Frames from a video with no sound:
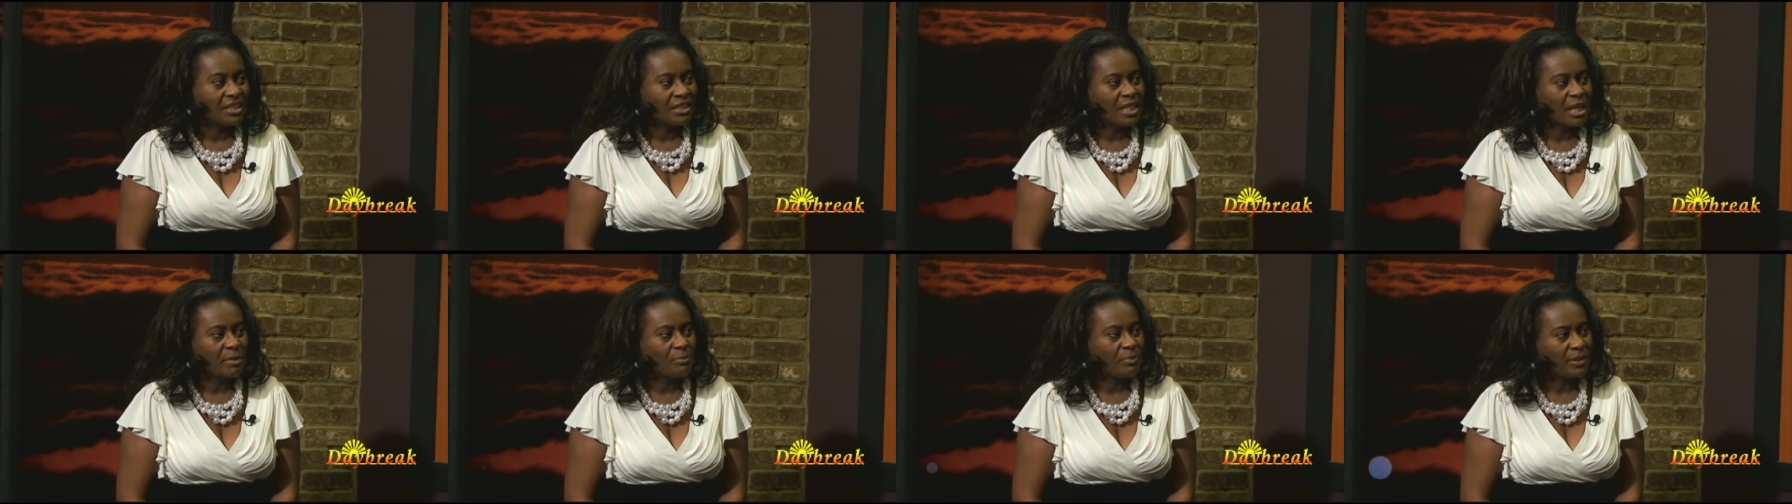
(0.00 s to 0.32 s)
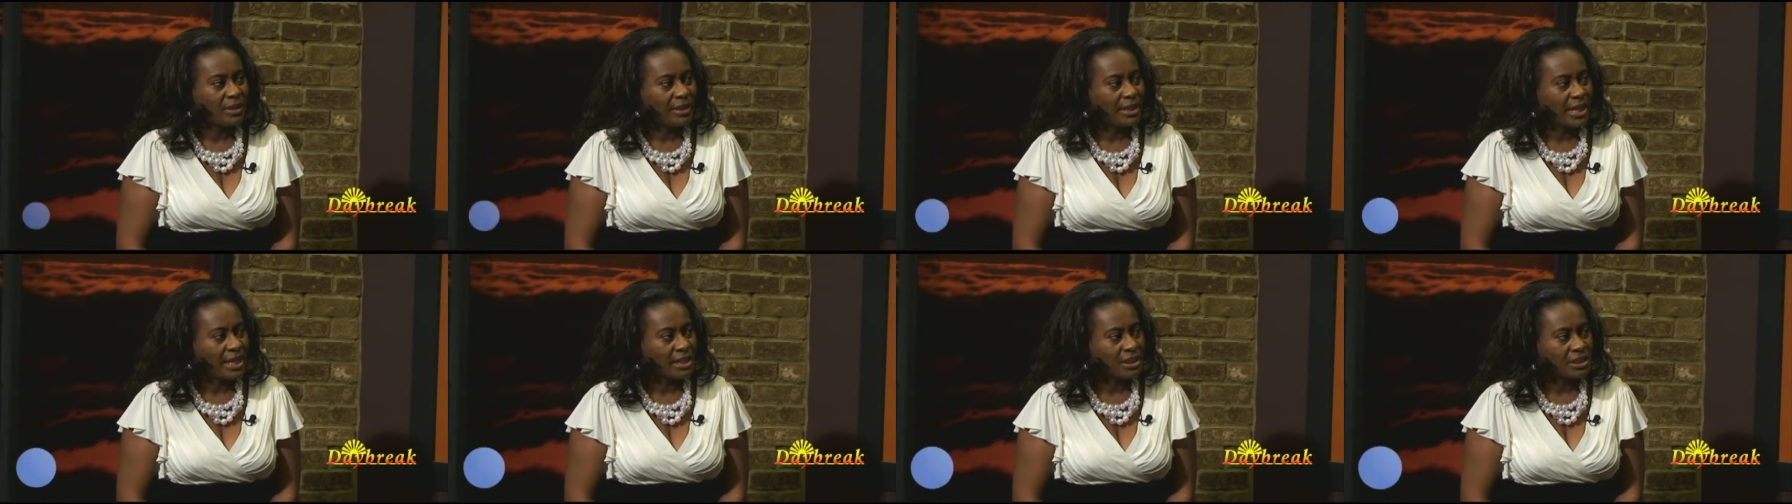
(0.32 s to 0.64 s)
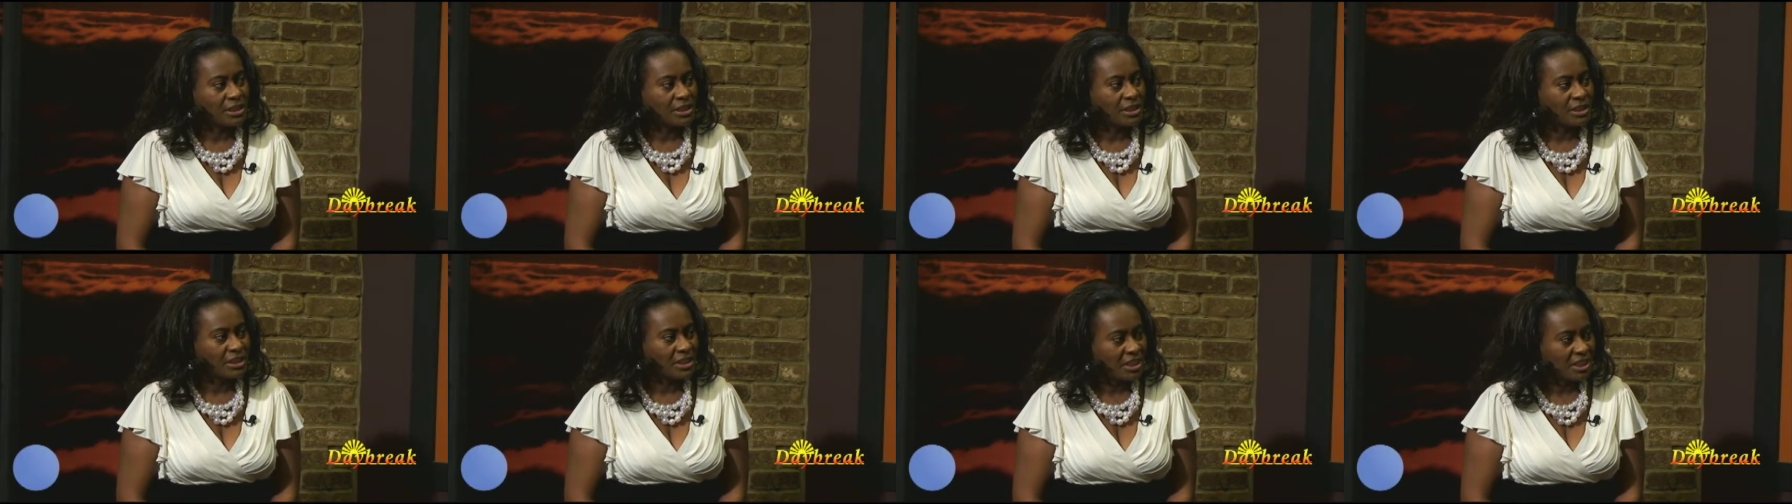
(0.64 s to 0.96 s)
that play
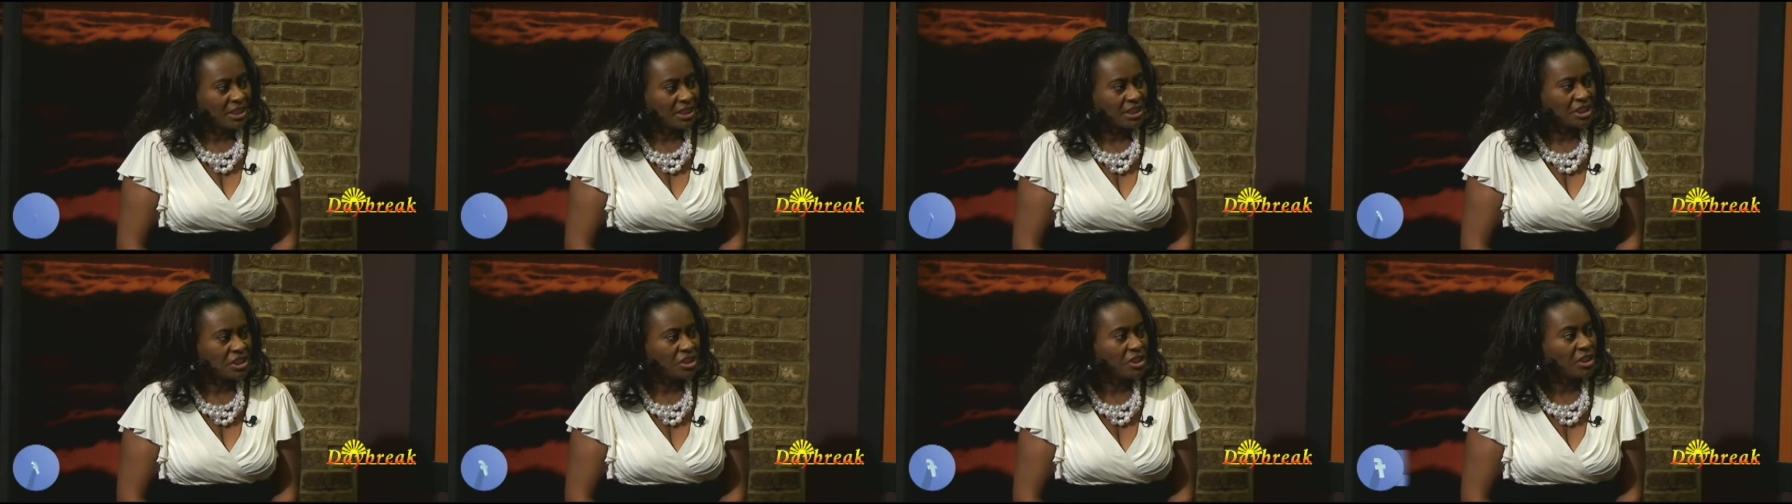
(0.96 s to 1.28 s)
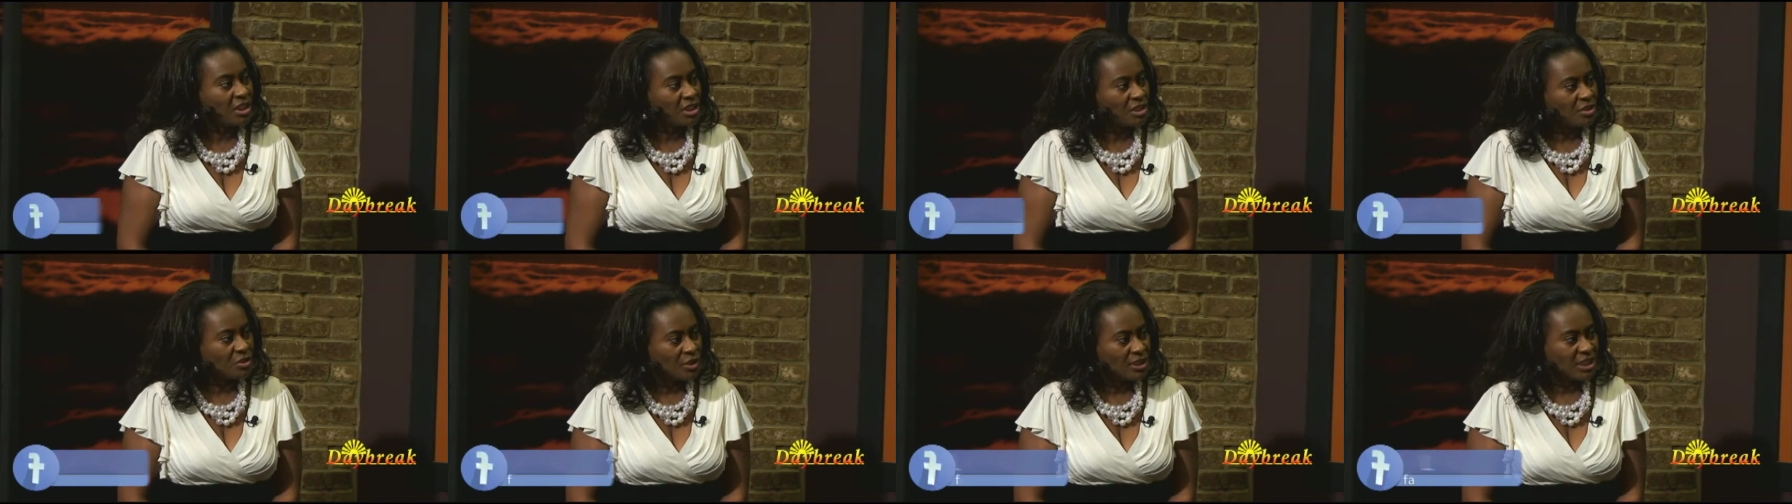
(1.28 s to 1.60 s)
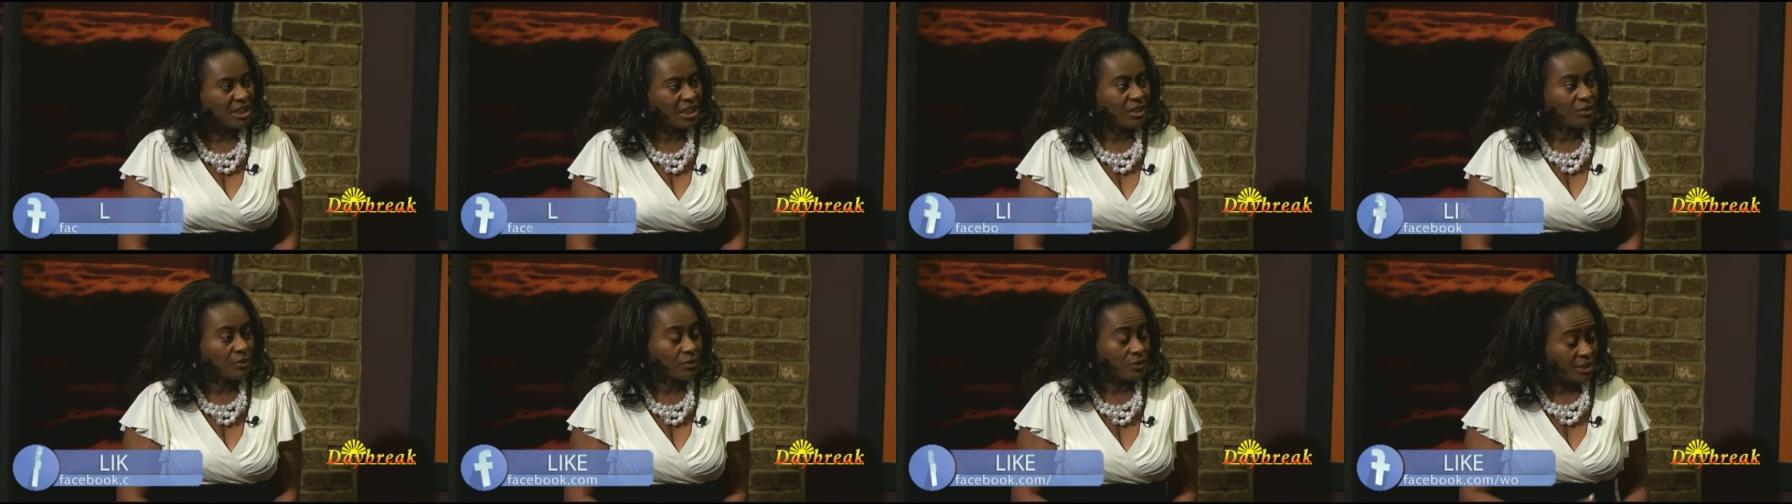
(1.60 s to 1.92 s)
actually touched an
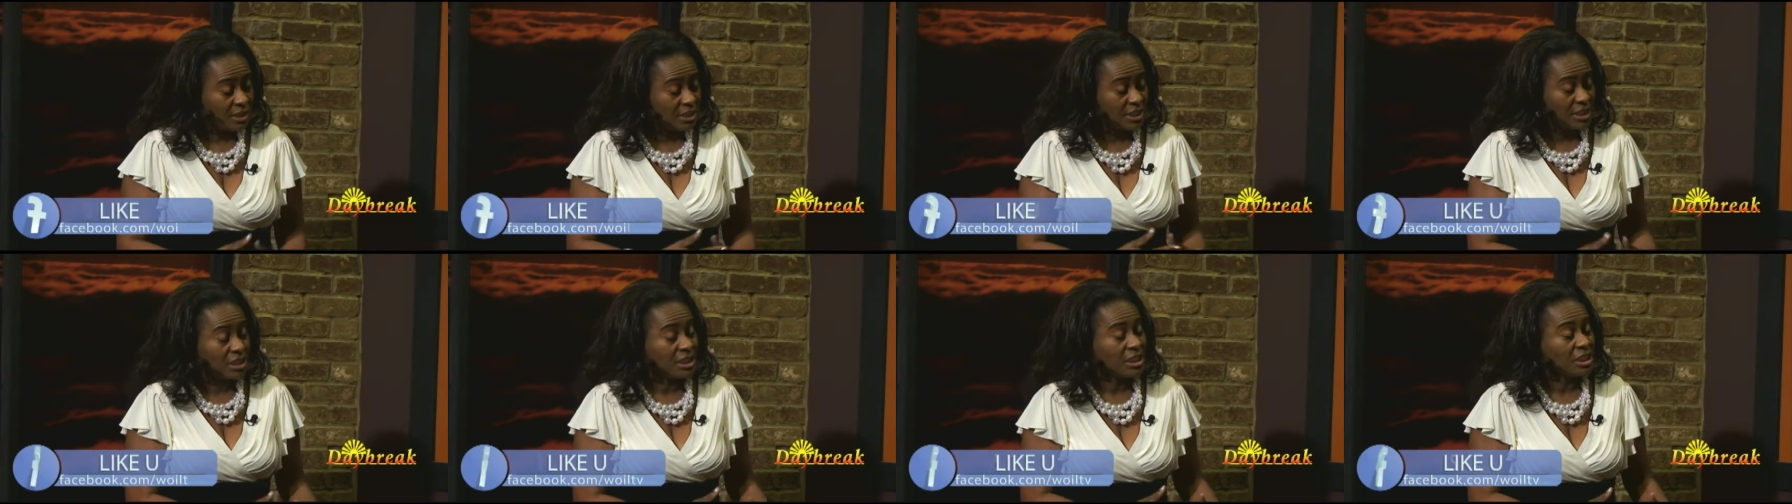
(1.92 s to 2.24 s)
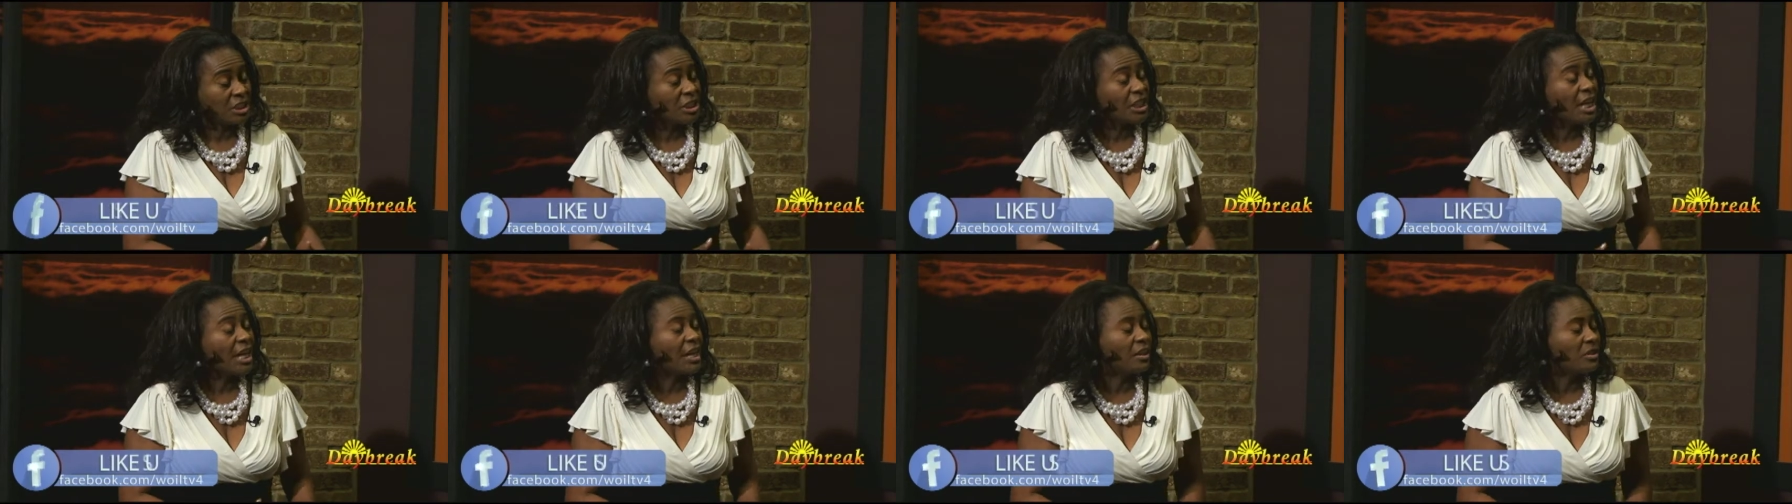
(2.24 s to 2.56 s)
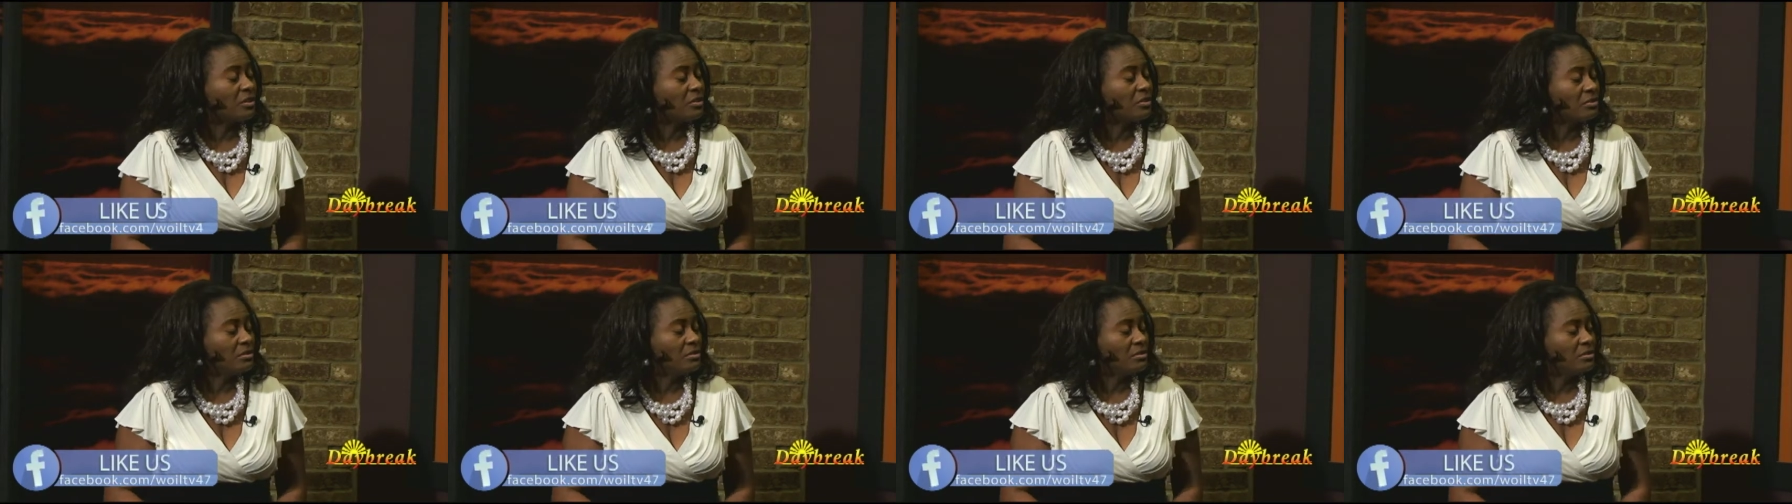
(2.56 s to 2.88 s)
artistic mm-hmm. child.
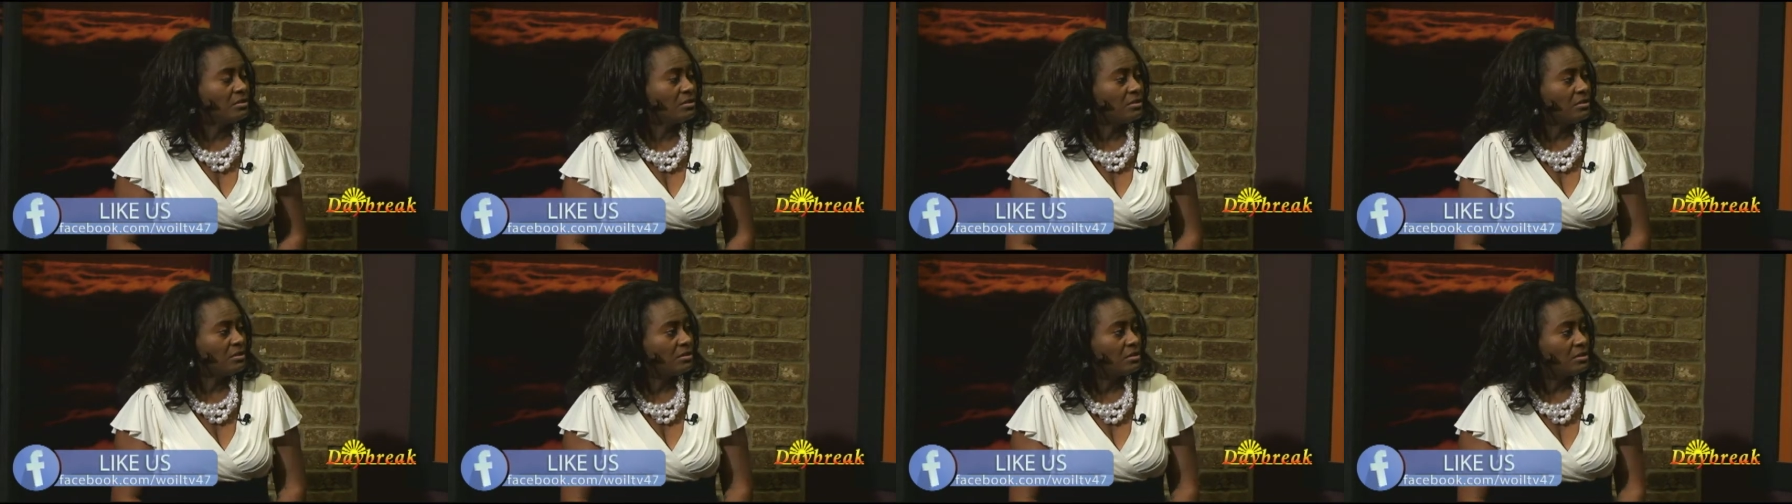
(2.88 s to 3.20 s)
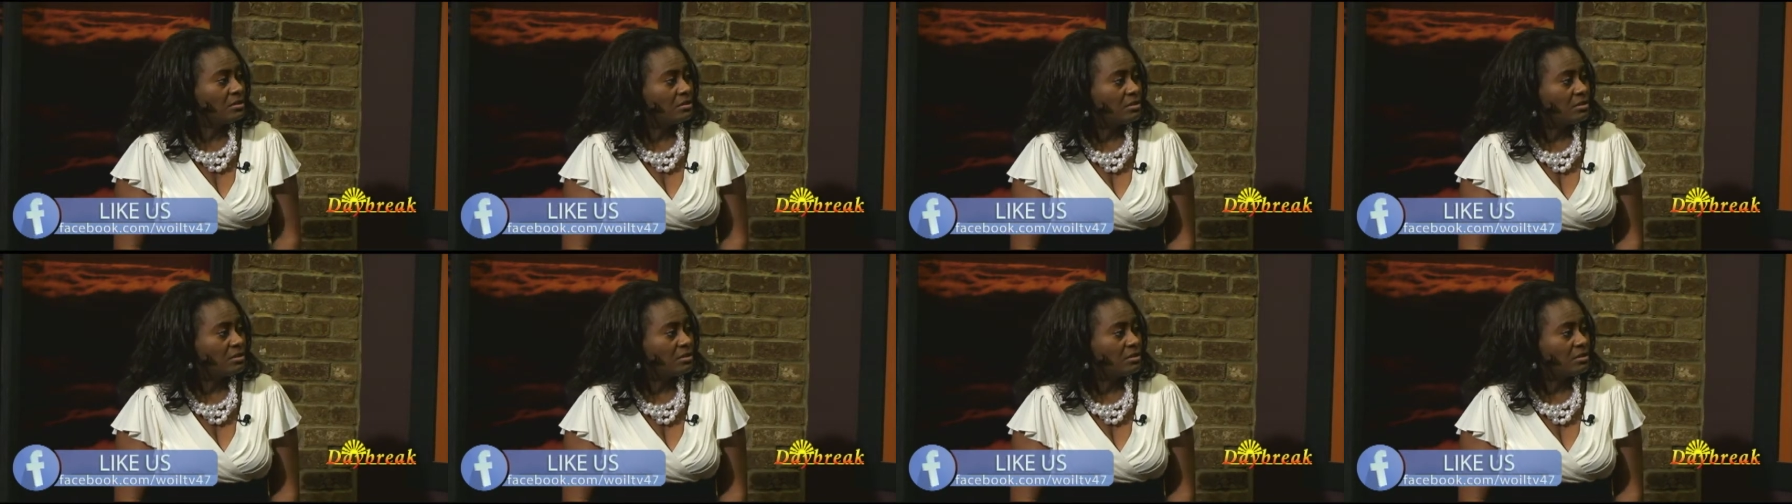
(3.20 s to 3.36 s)
Oh,